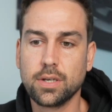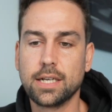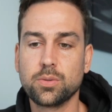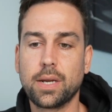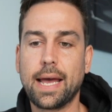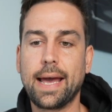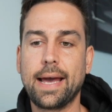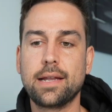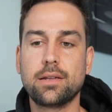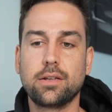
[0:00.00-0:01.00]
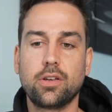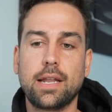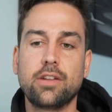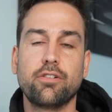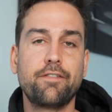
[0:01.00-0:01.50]
you guys want to add, you
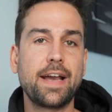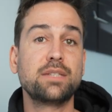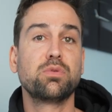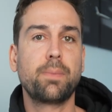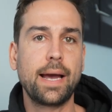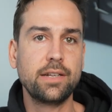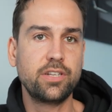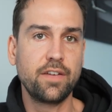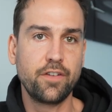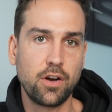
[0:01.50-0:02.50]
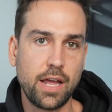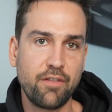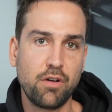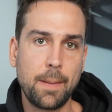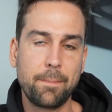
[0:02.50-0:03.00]
can add your Facebook page here if you don't
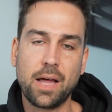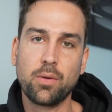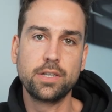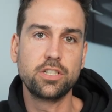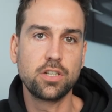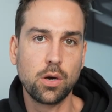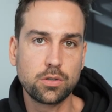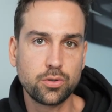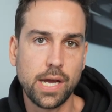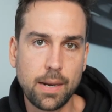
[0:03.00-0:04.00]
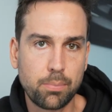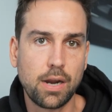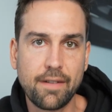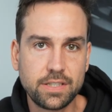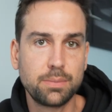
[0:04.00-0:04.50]
have one. Otherwise, you can go and create a
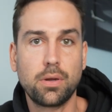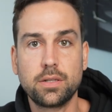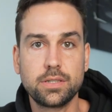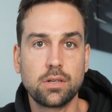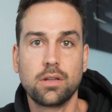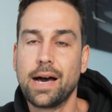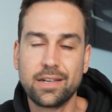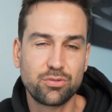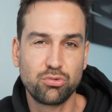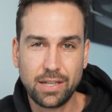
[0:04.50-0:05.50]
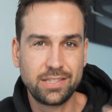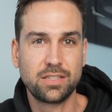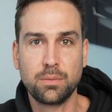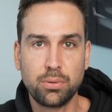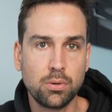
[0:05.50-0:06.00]
privacy policy online. It's really
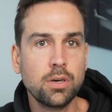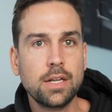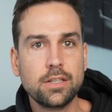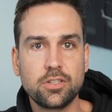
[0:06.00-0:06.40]
simple.